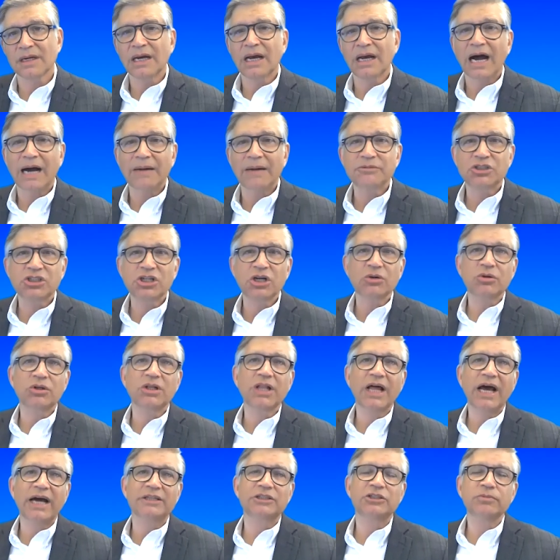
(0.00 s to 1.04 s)
I'm so
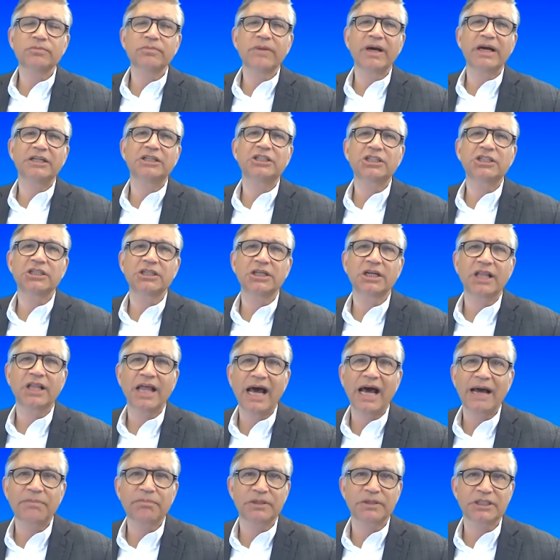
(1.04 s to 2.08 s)
glad you mentioned
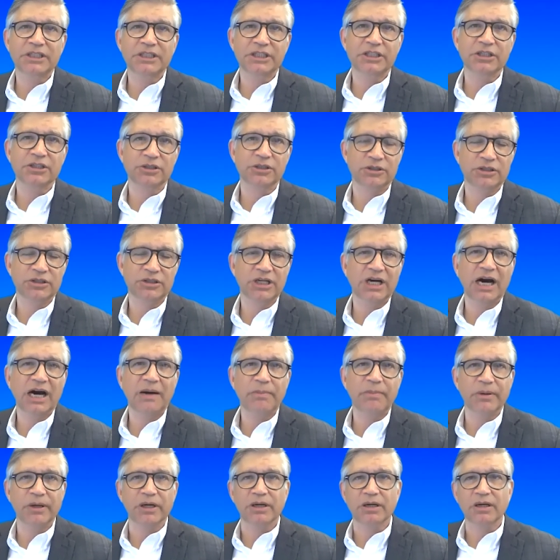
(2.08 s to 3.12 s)
that particular
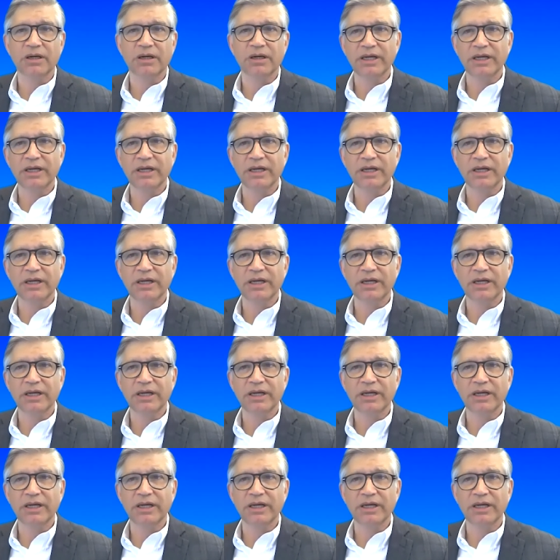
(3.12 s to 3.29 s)
topic.